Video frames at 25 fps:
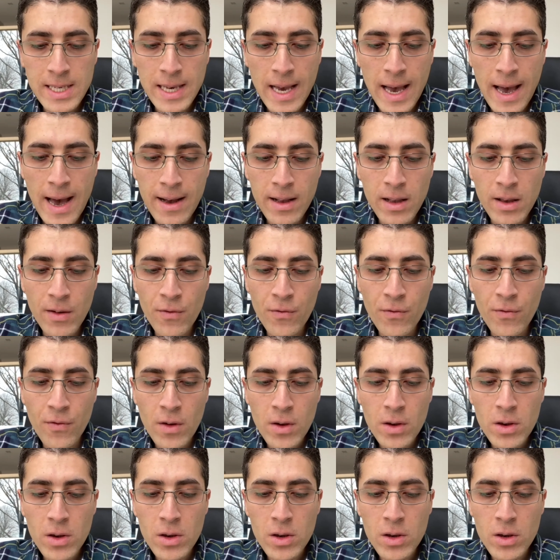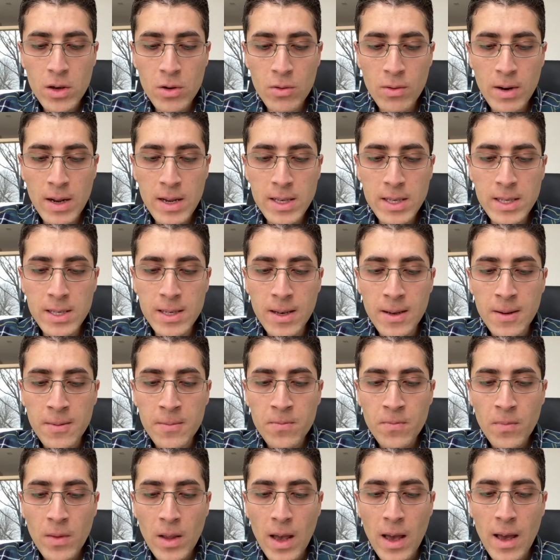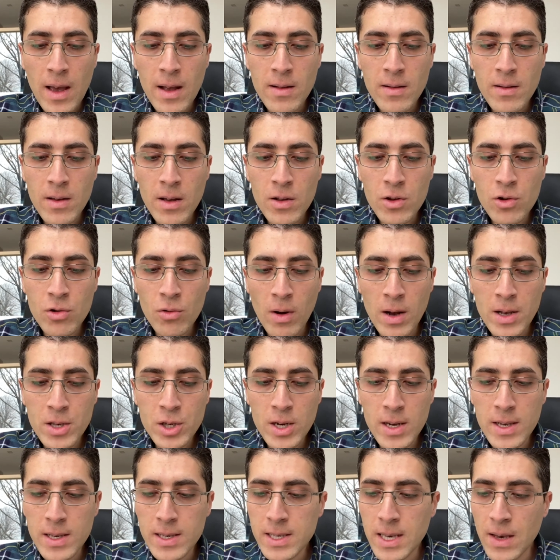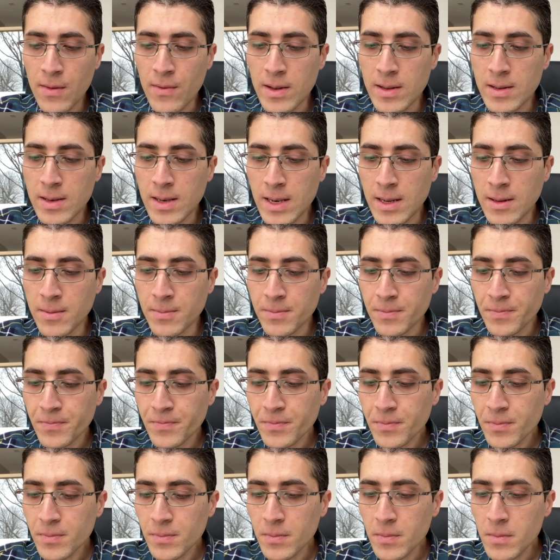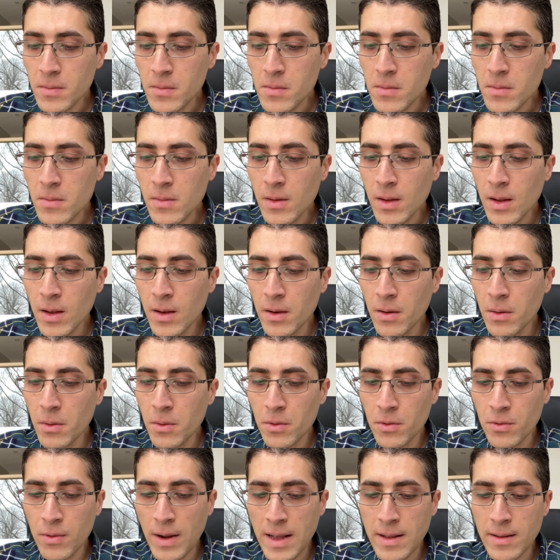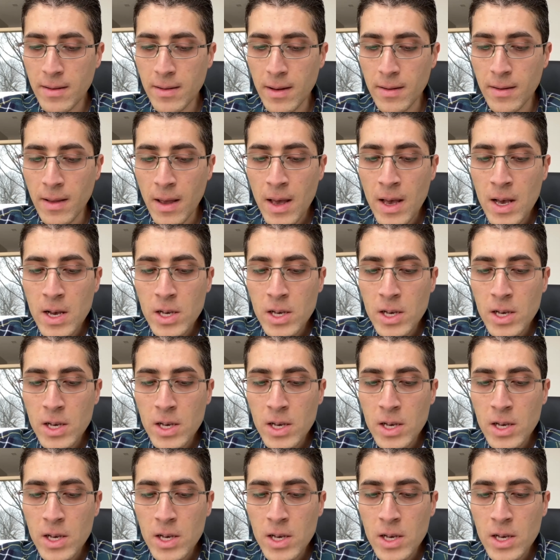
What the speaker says: active units and 217 rented.